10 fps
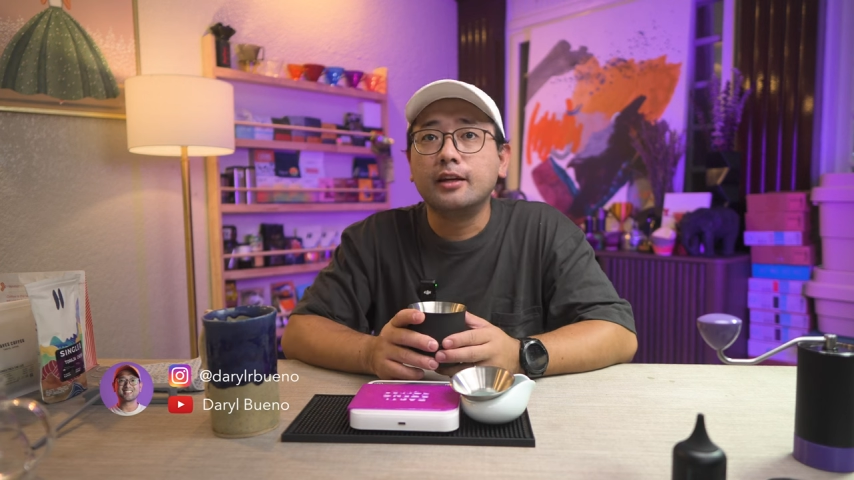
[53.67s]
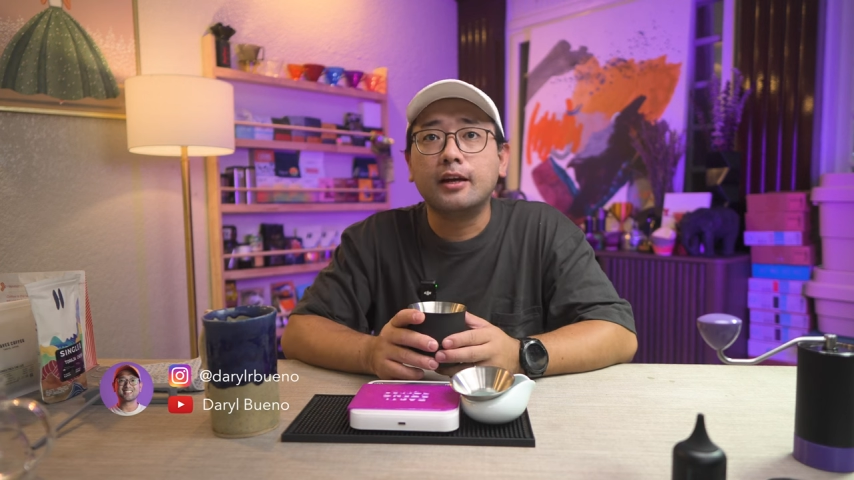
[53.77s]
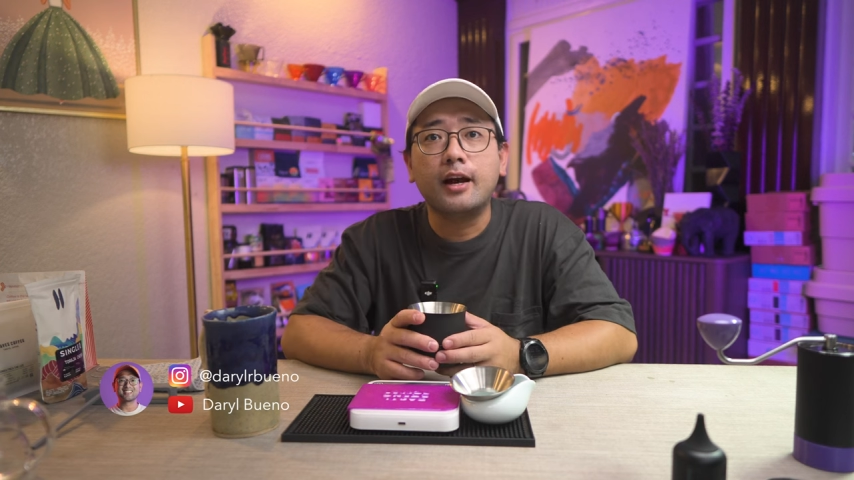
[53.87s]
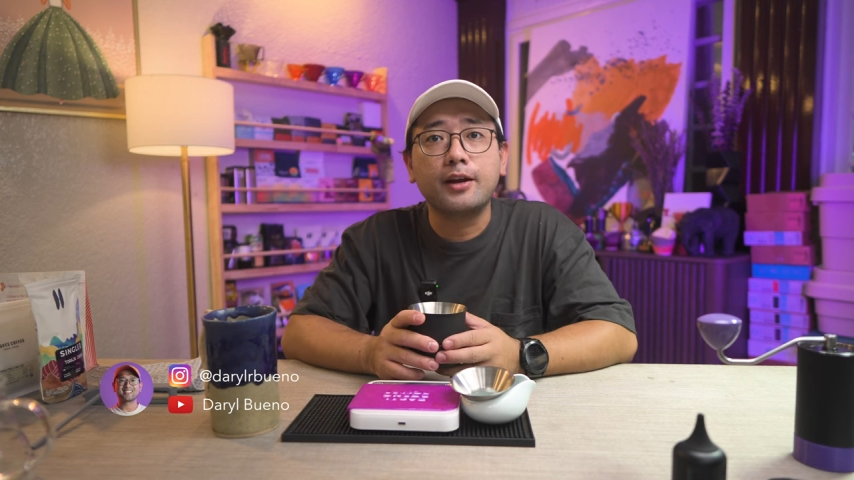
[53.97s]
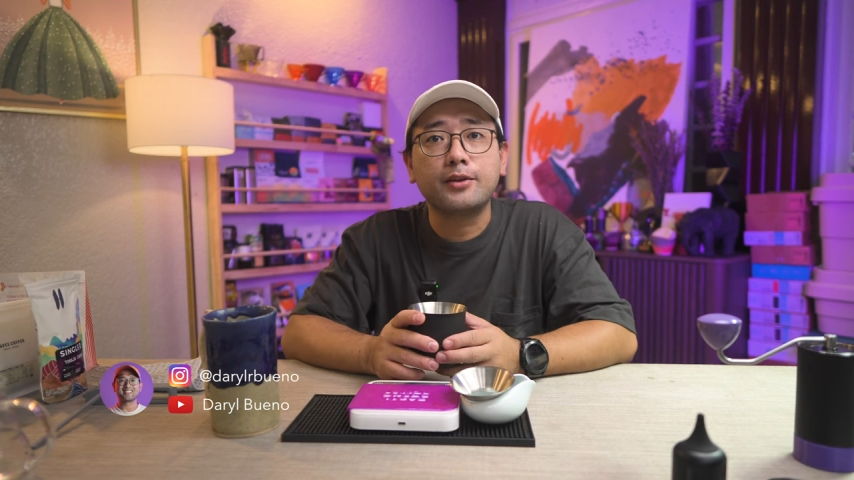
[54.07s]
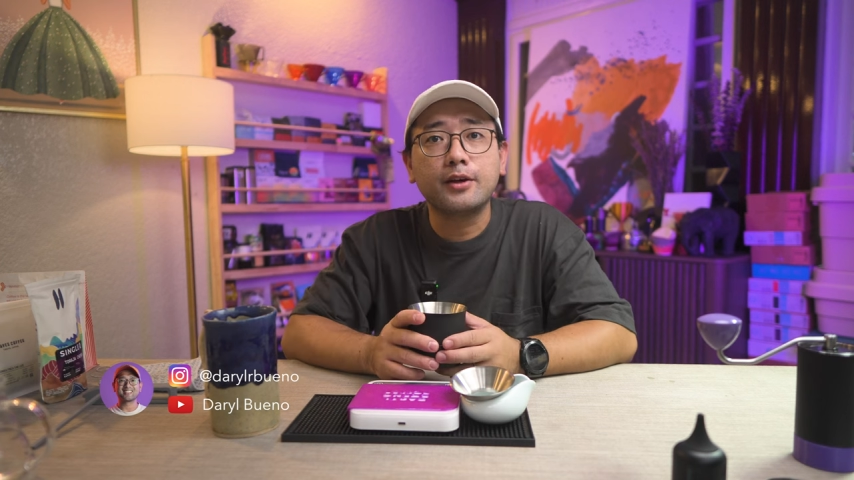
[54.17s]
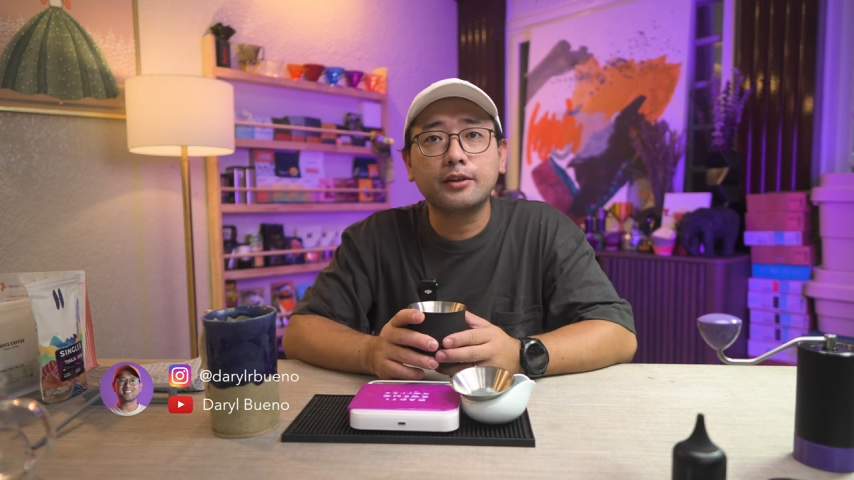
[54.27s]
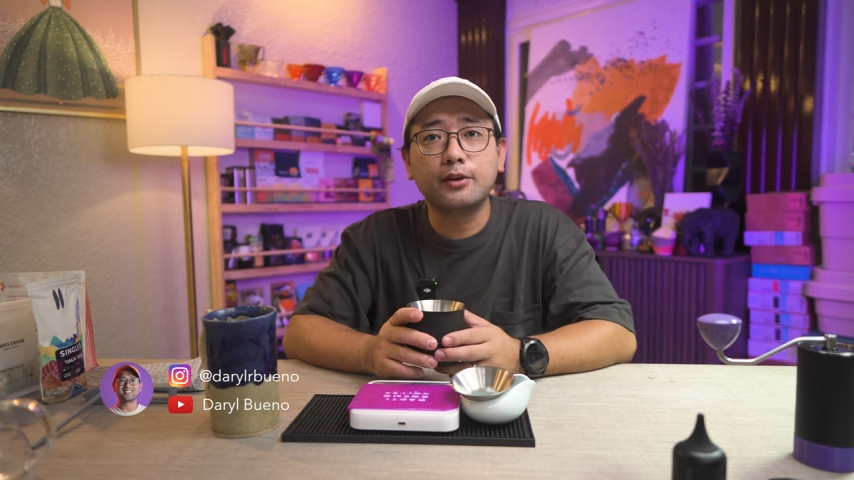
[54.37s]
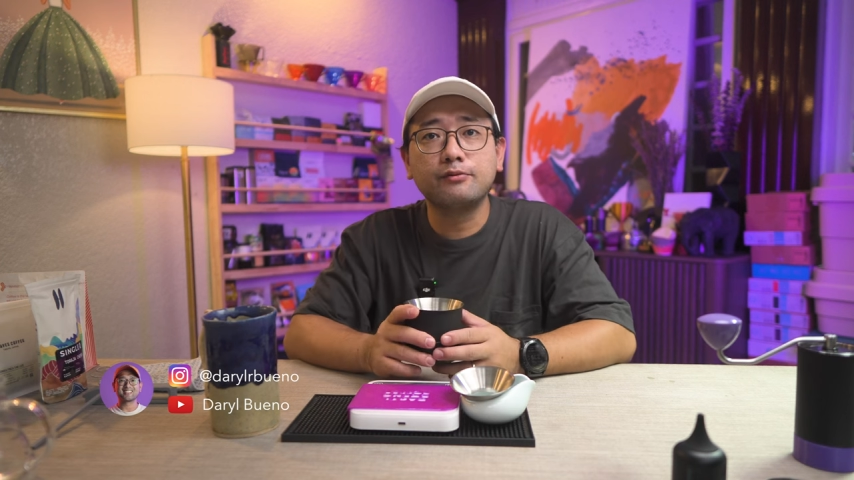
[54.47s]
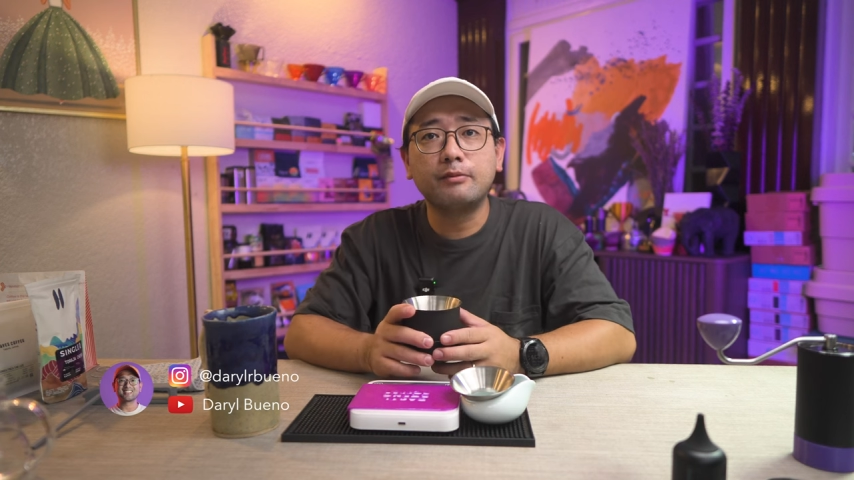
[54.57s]
Yeah, I
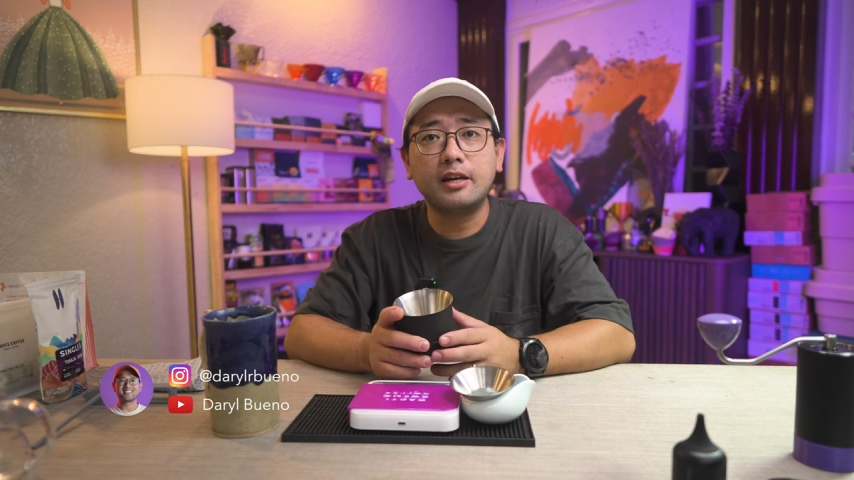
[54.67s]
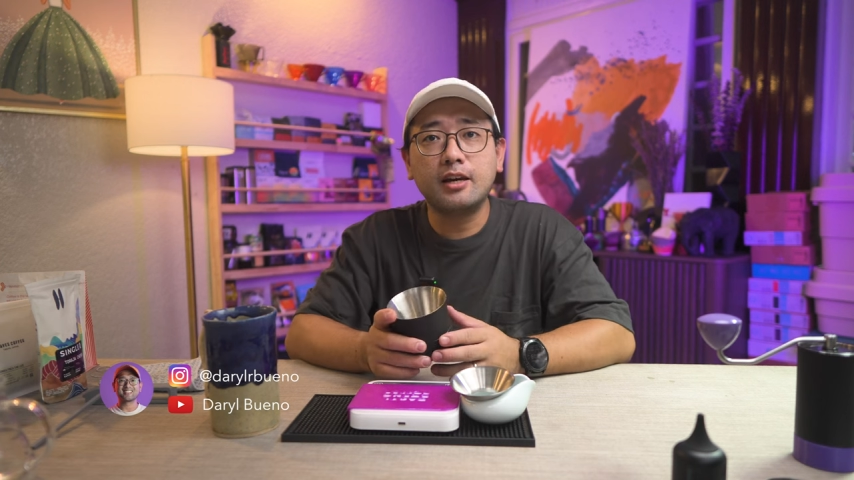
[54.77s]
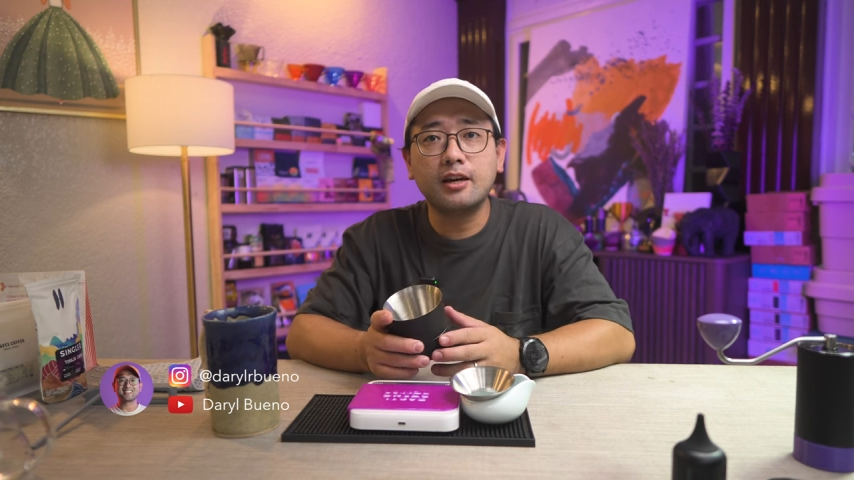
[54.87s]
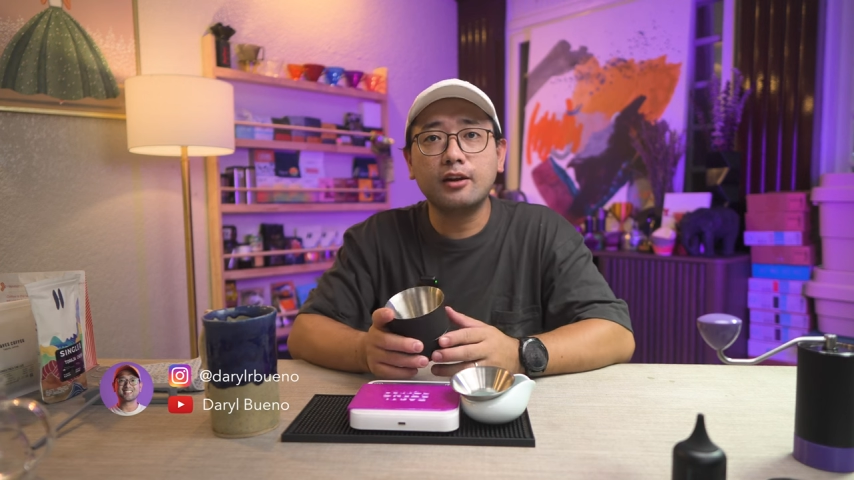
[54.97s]
thought of making